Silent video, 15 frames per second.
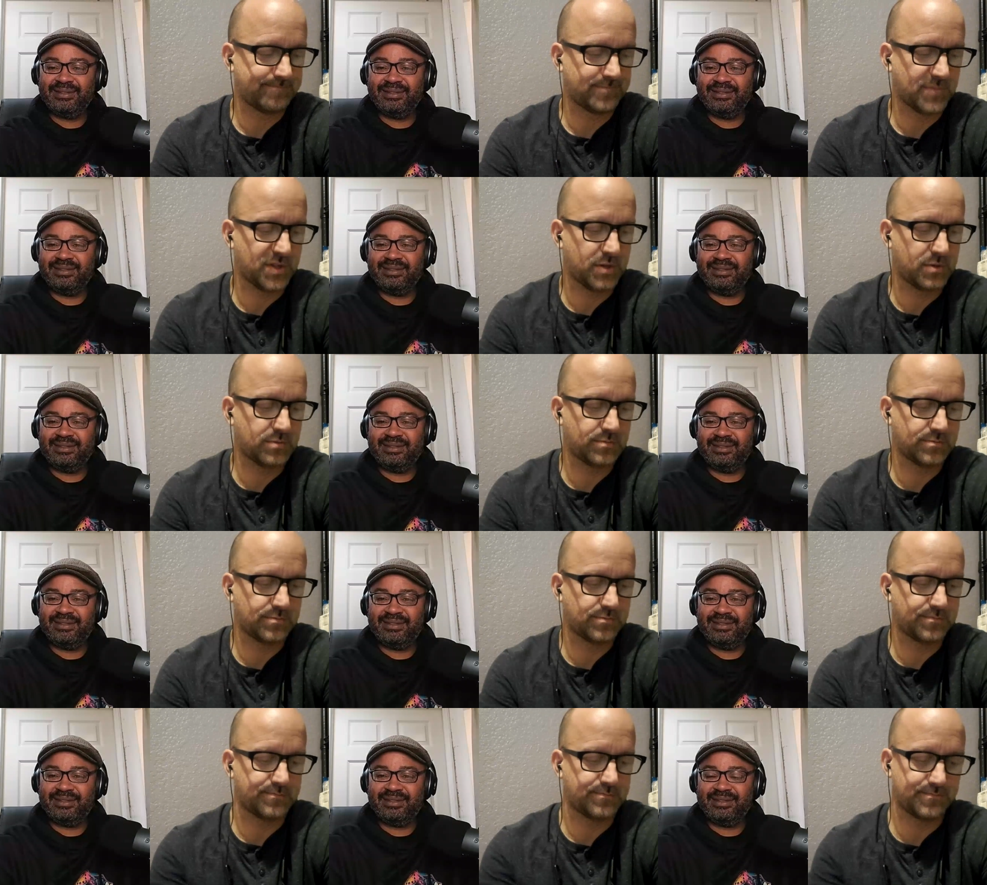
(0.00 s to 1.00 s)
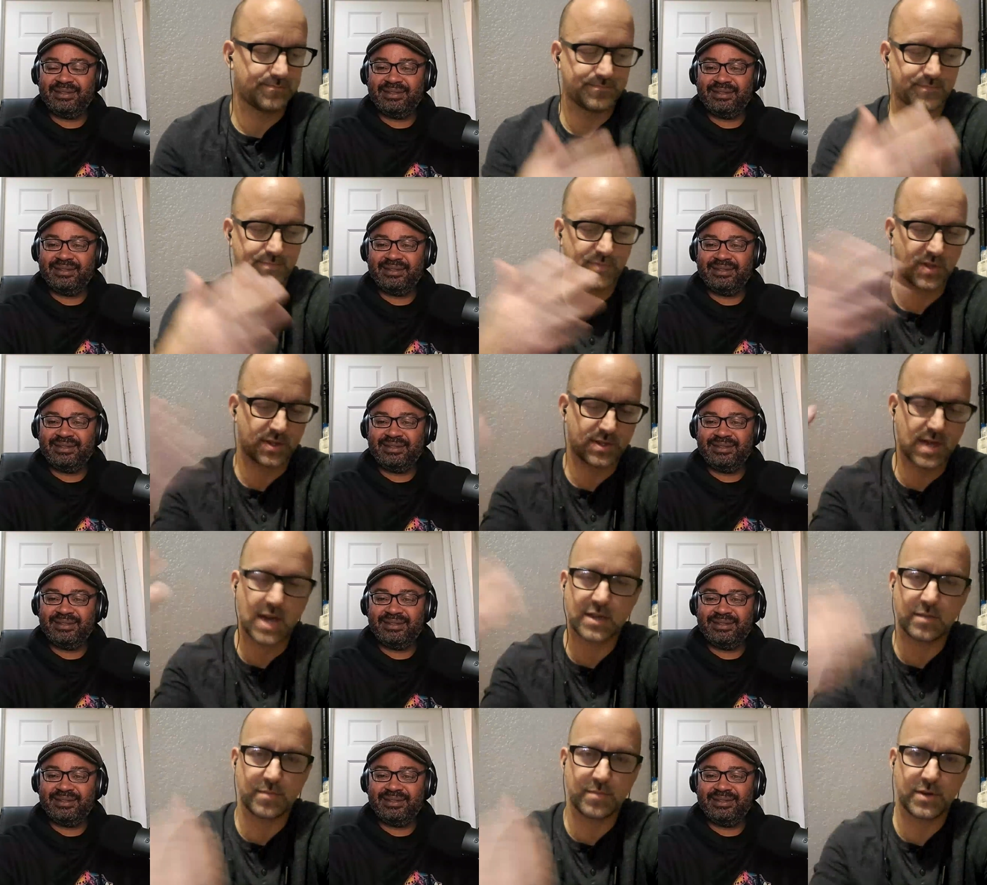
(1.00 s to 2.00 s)
Speaker 1: you know
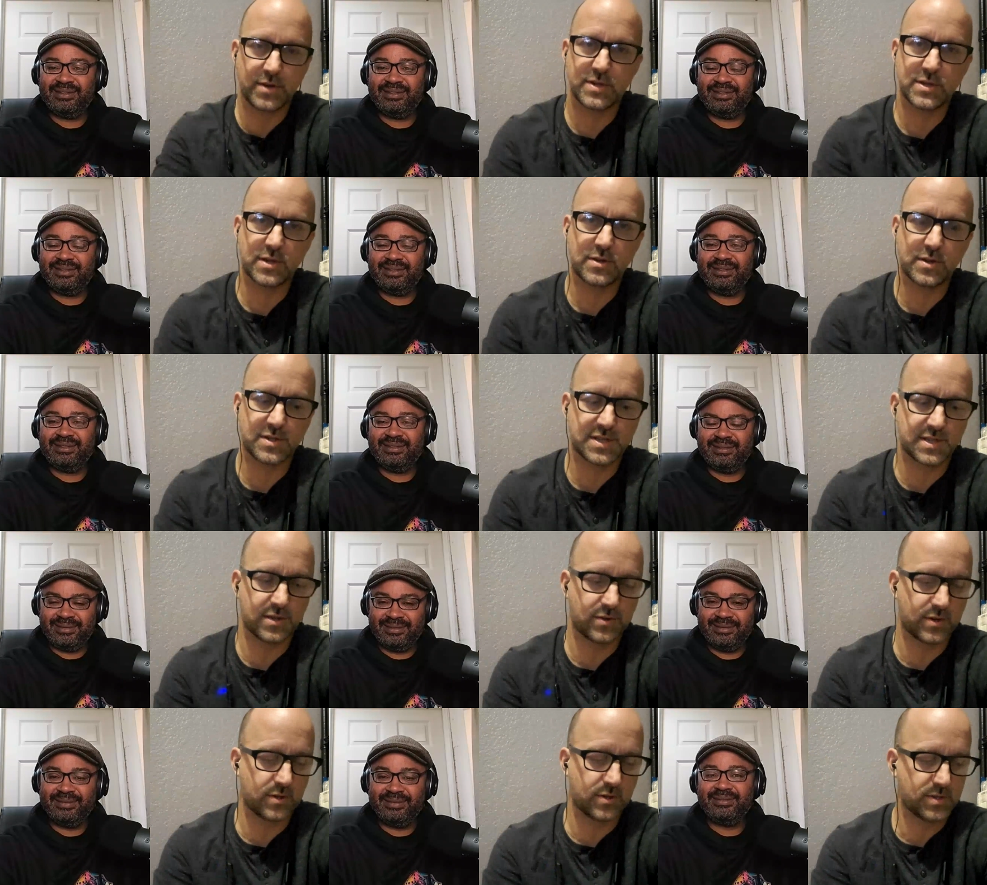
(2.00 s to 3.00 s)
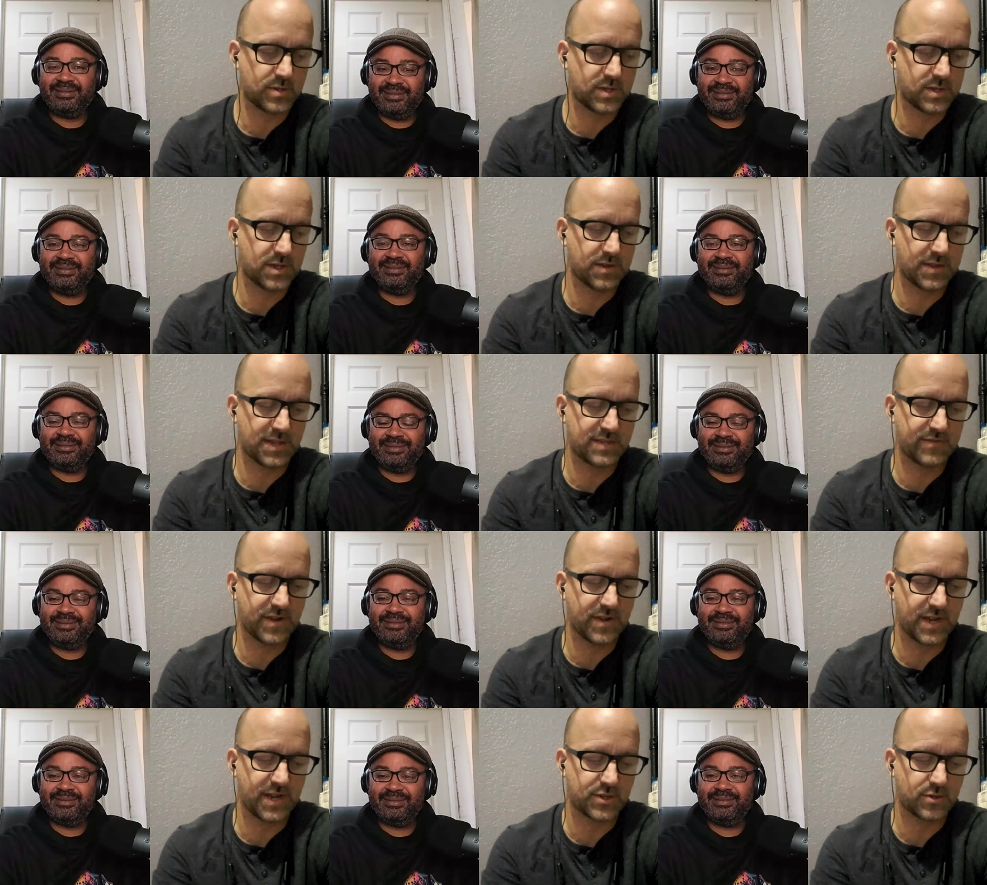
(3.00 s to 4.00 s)
documentaries on, on serials and things of that
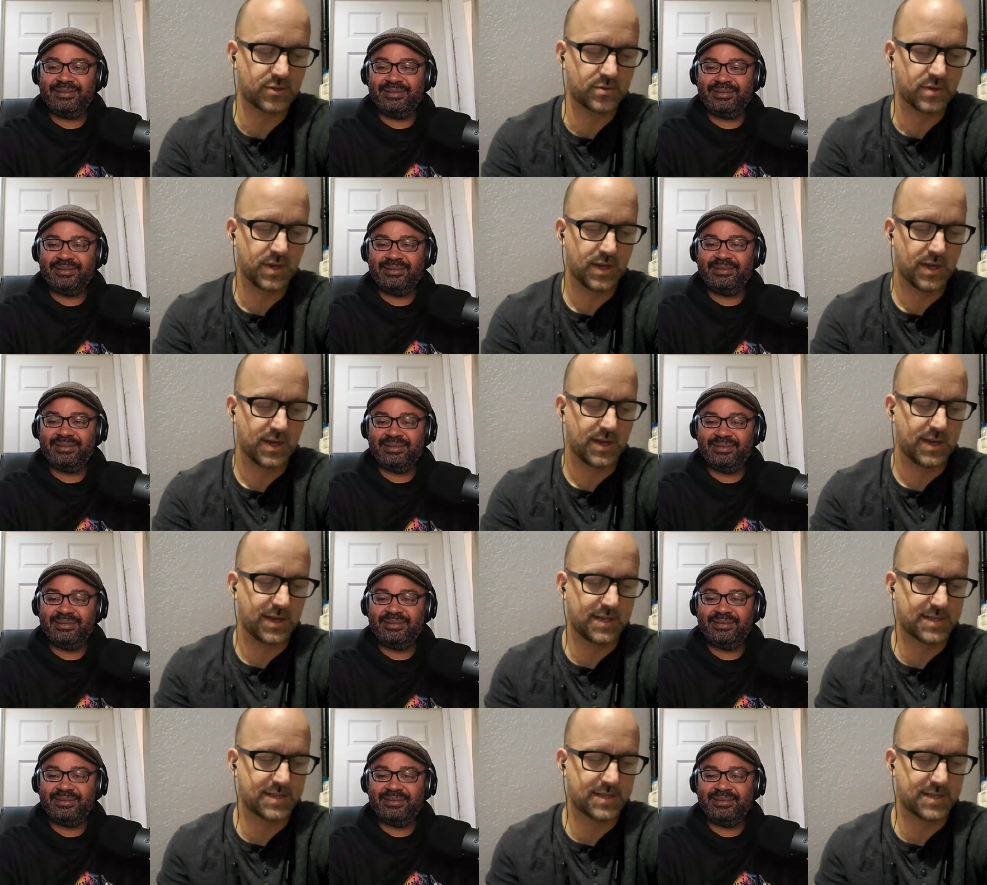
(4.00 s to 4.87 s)
nature. It's